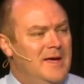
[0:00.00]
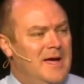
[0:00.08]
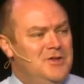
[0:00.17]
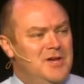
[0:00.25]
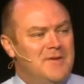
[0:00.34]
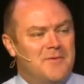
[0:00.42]

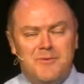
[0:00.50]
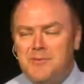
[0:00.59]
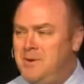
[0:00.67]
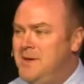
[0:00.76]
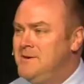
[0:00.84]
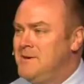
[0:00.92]
and you have a
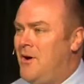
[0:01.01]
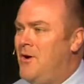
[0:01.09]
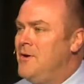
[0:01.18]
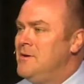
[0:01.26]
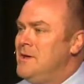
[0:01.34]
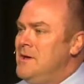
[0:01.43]
repentant
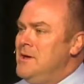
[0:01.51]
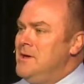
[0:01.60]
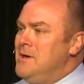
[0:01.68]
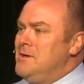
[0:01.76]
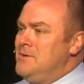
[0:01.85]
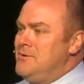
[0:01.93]
heart,
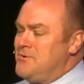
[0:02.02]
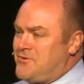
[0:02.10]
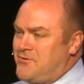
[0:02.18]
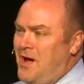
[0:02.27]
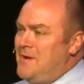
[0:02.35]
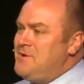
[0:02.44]
you'll
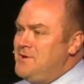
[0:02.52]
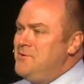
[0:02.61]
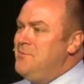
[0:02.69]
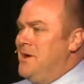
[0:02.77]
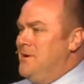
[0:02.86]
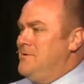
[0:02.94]
strive to do
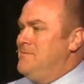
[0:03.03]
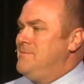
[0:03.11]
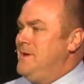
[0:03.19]
better.